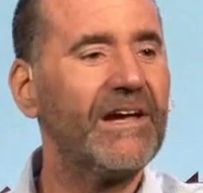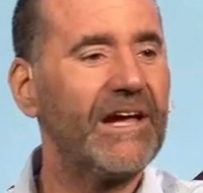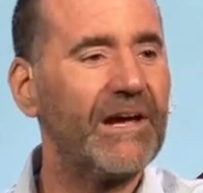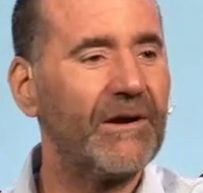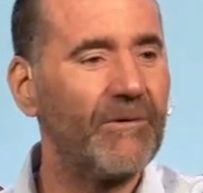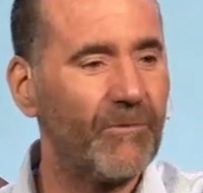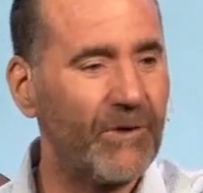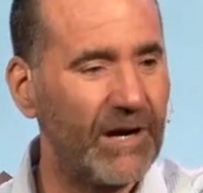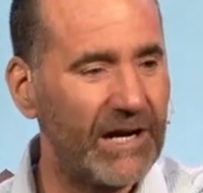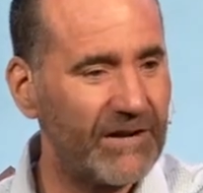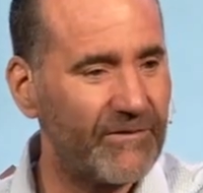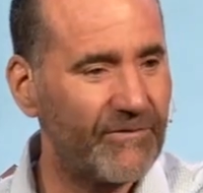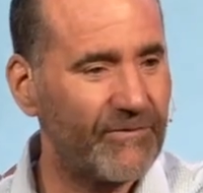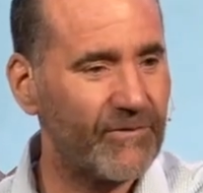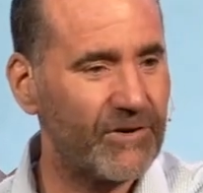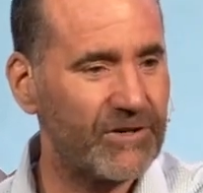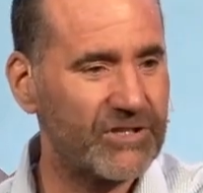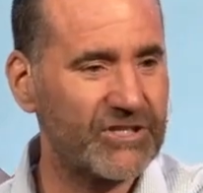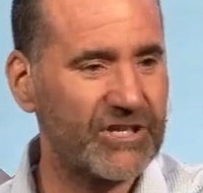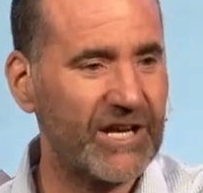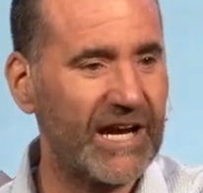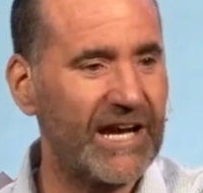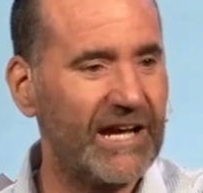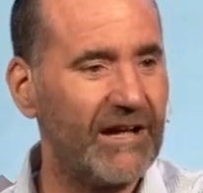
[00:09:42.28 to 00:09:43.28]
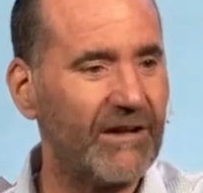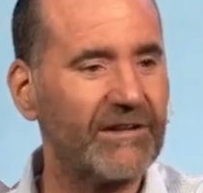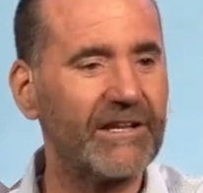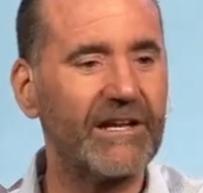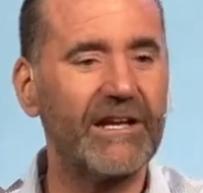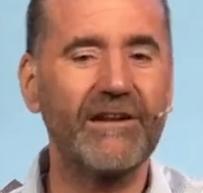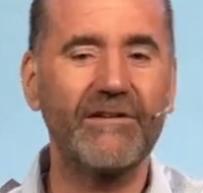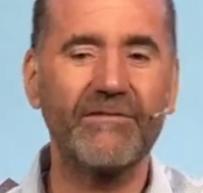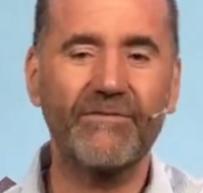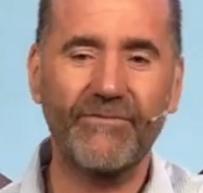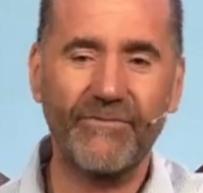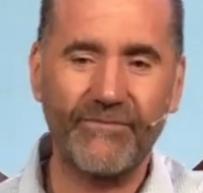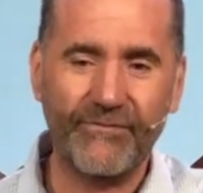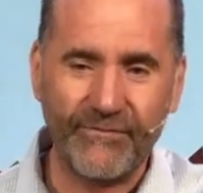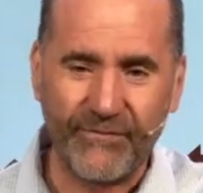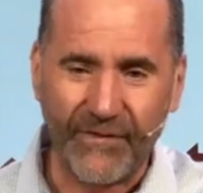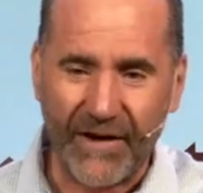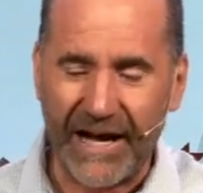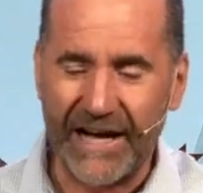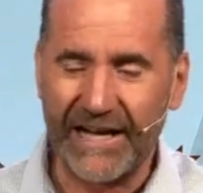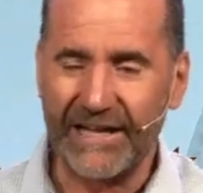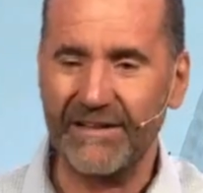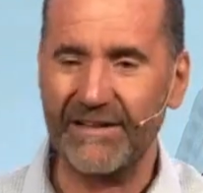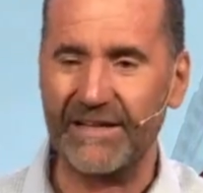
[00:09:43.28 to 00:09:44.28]
and waited for a child. And
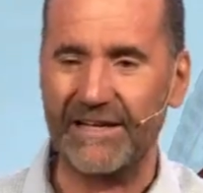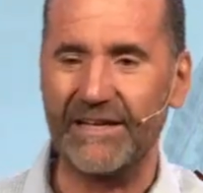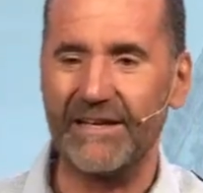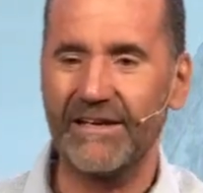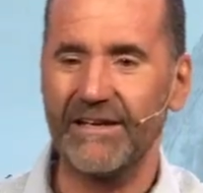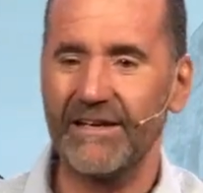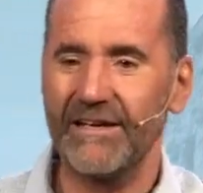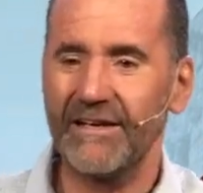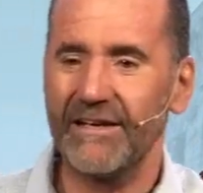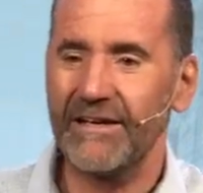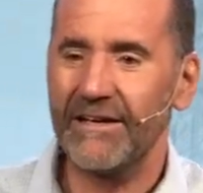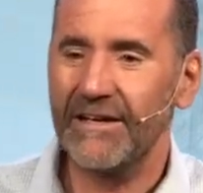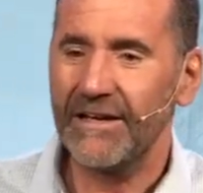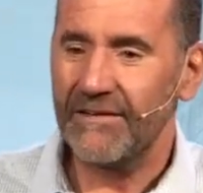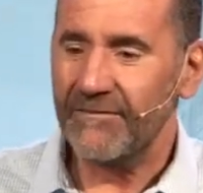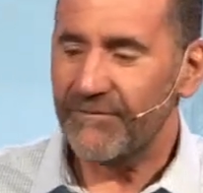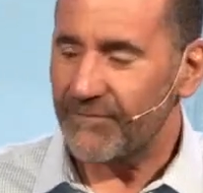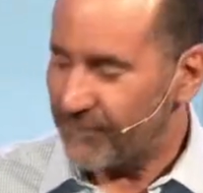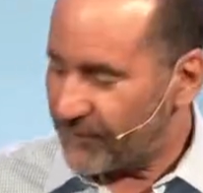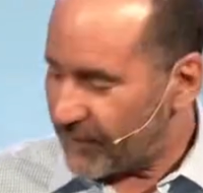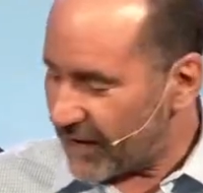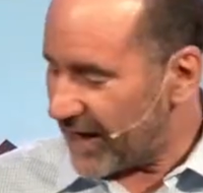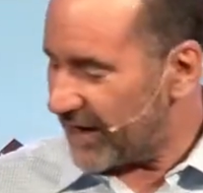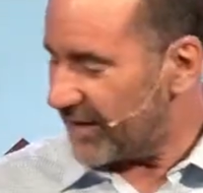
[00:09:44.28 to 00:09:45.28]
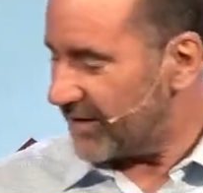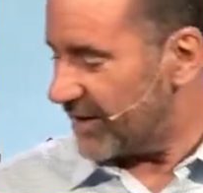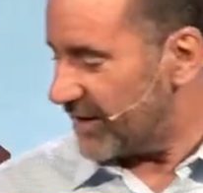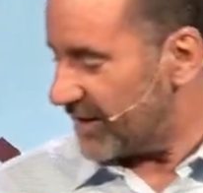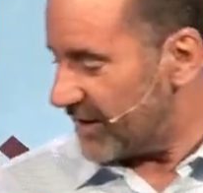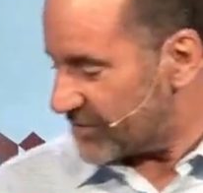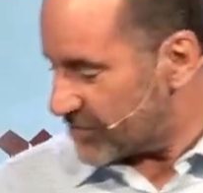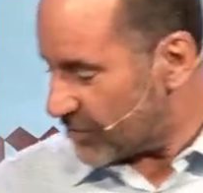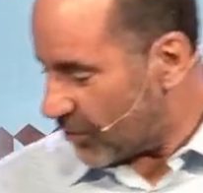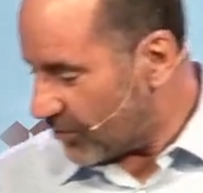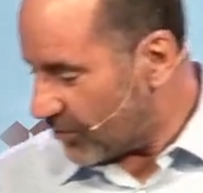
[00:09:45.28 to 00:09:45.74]
finally in his